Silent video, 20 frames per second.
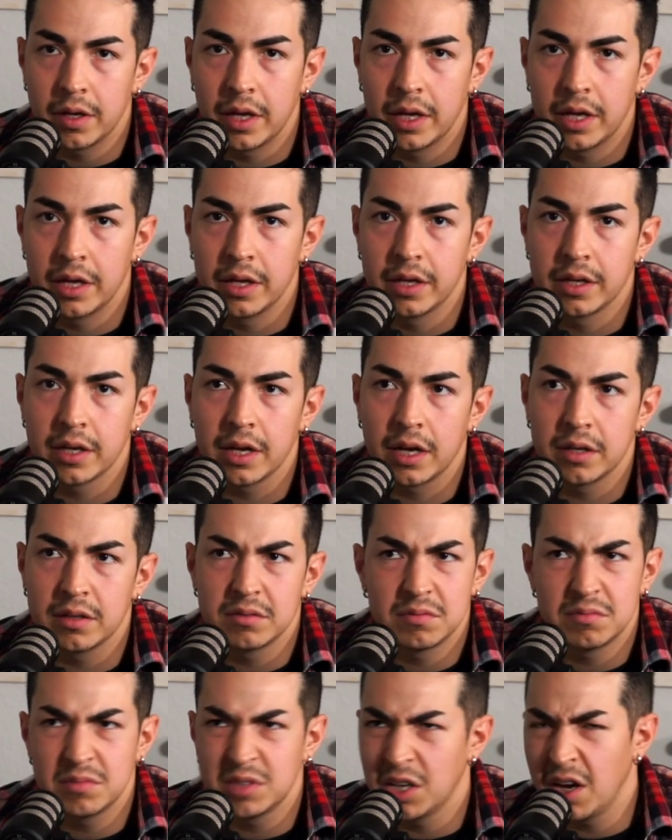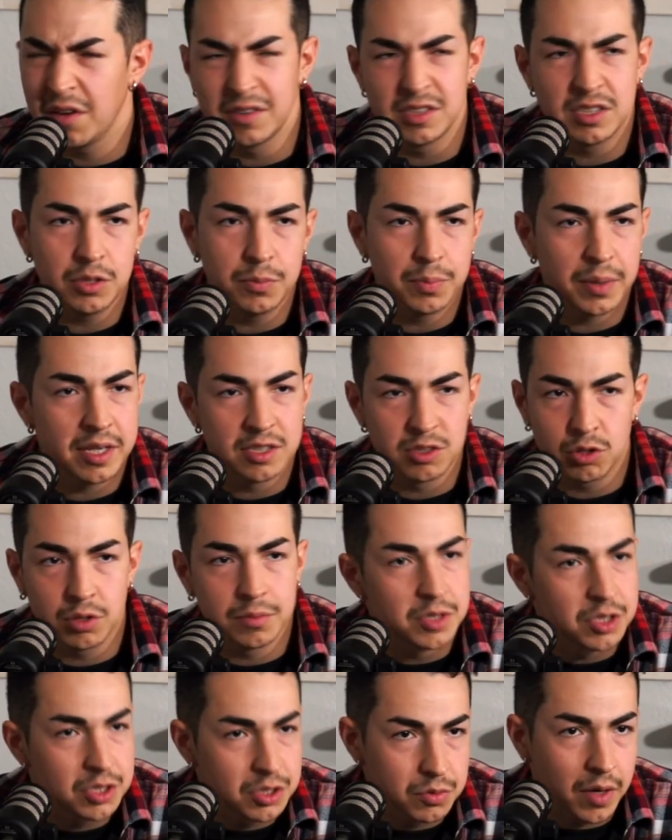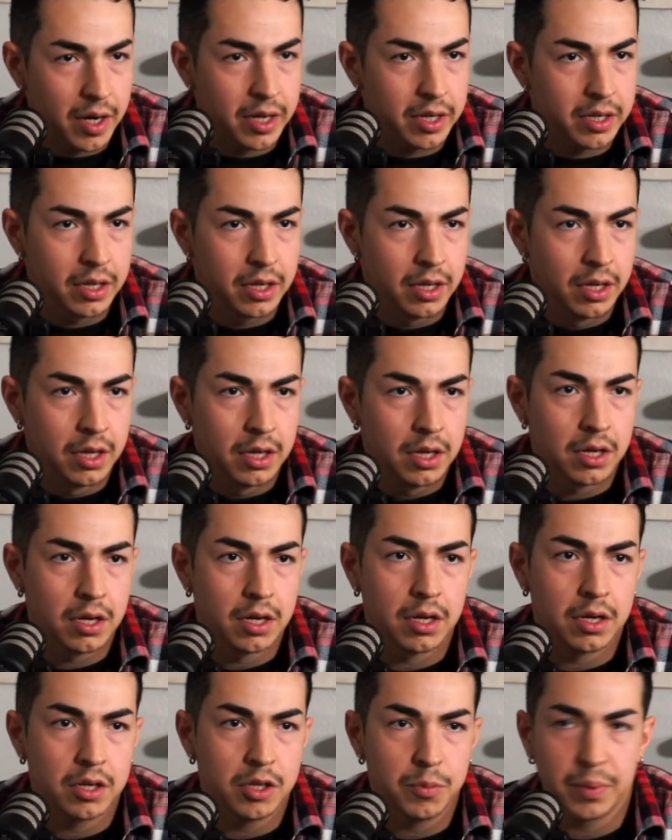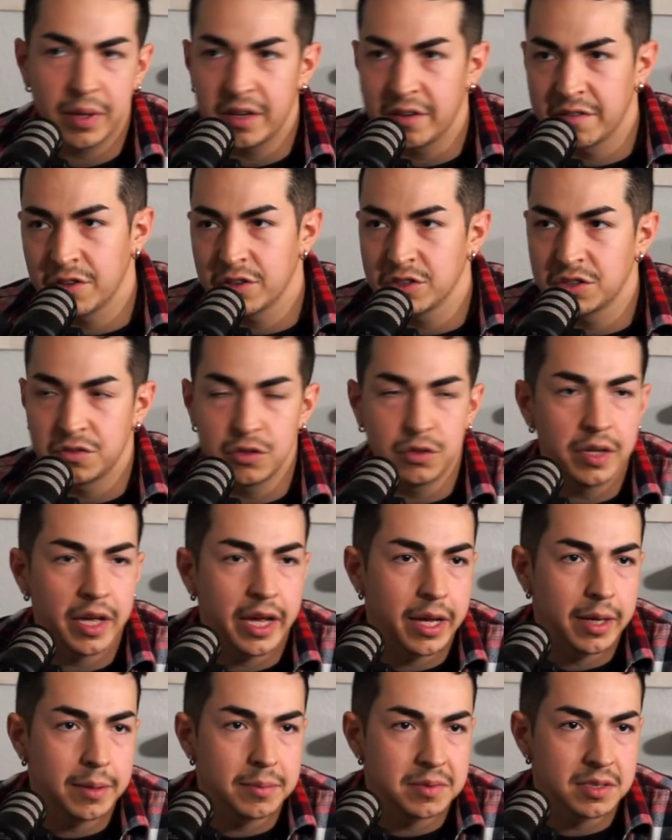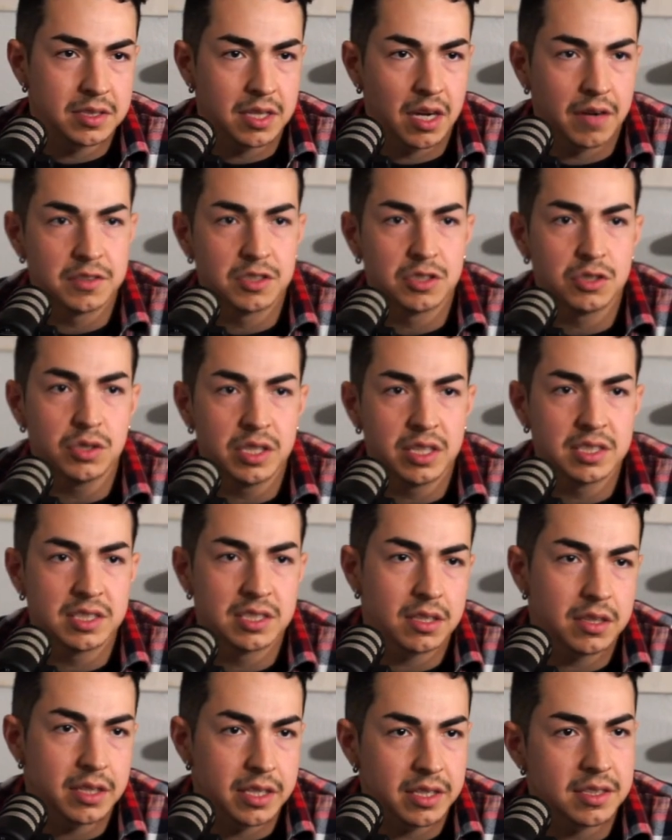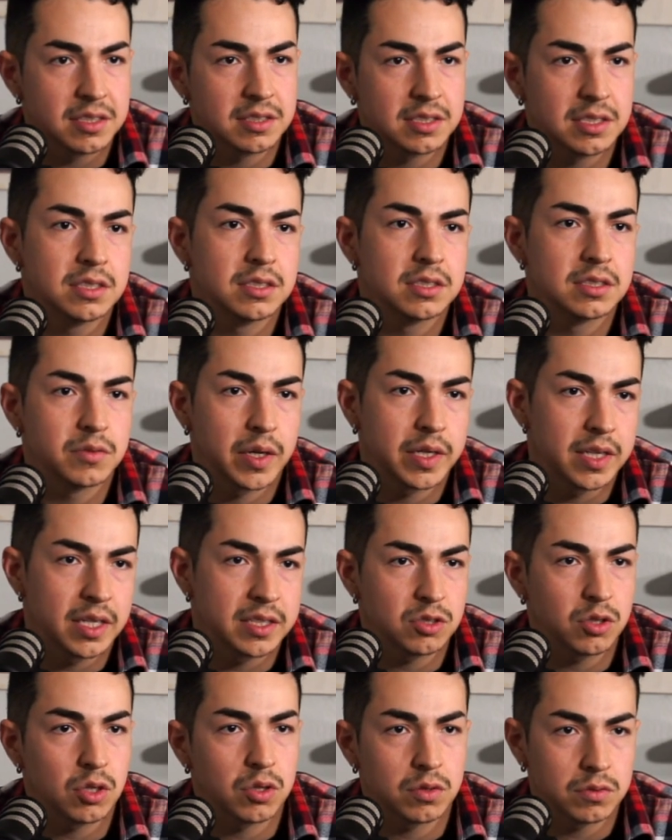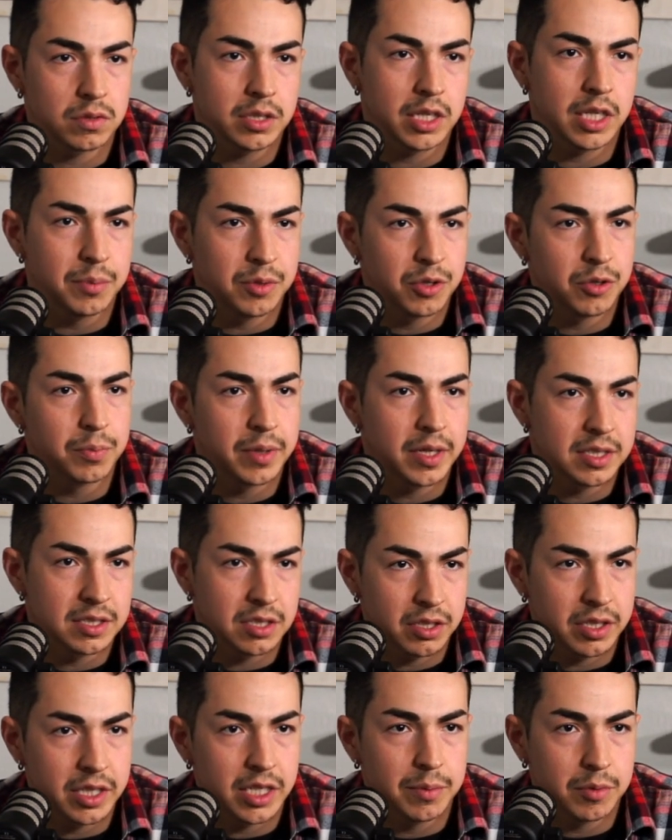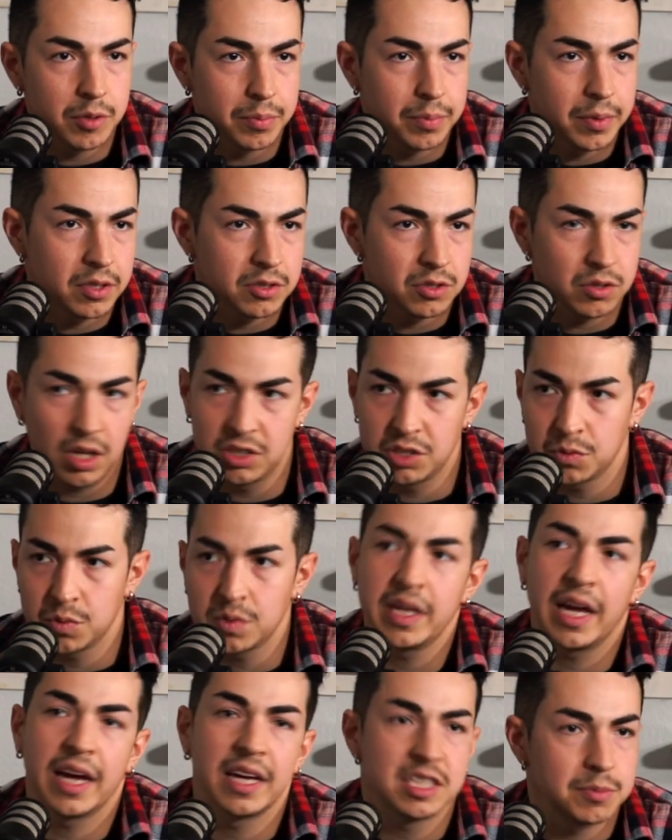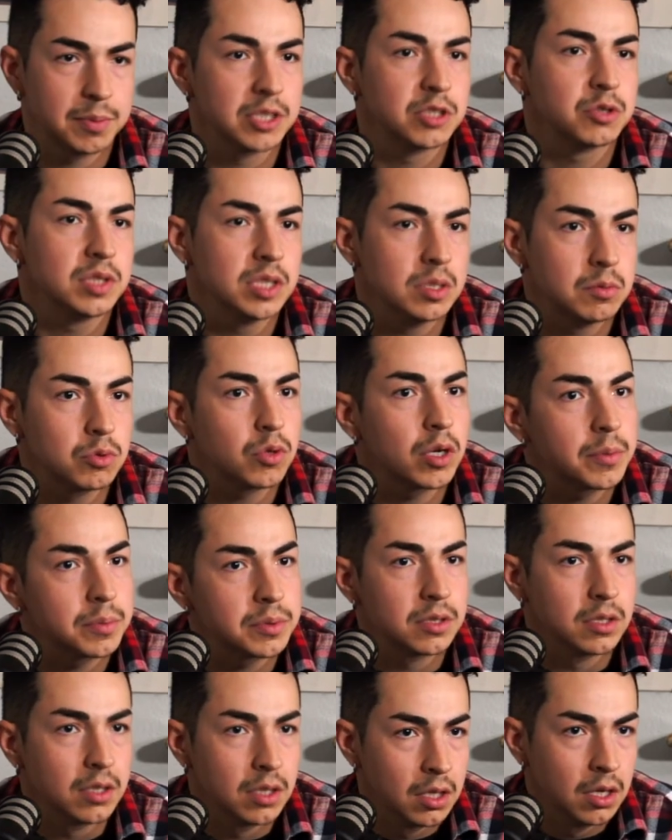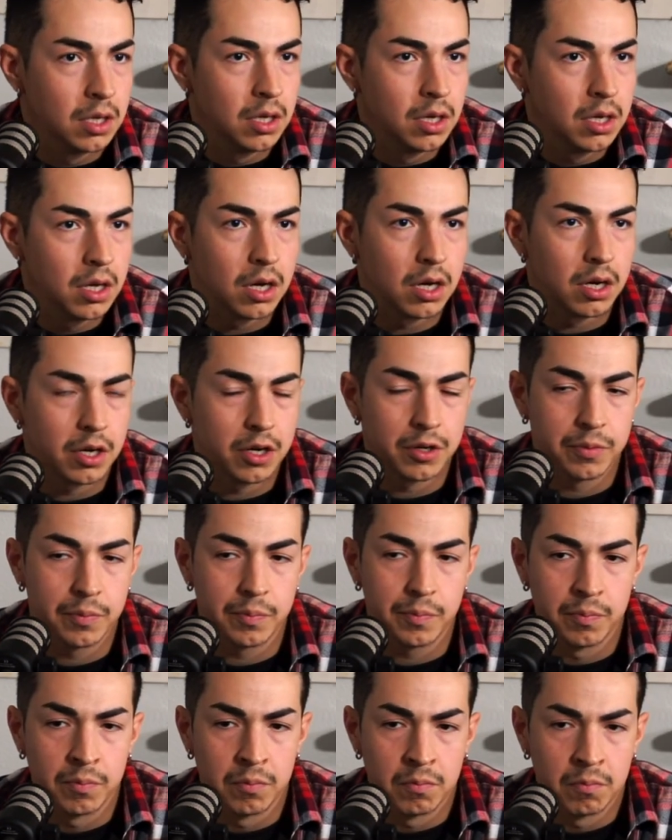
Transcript: and you know obviously you play the scrimmages right. Uh, you play the first few games, and obviously you get into the thick of the season, right? They start keeping their players how they're keeping their players. So I just really had special teams reps. Um,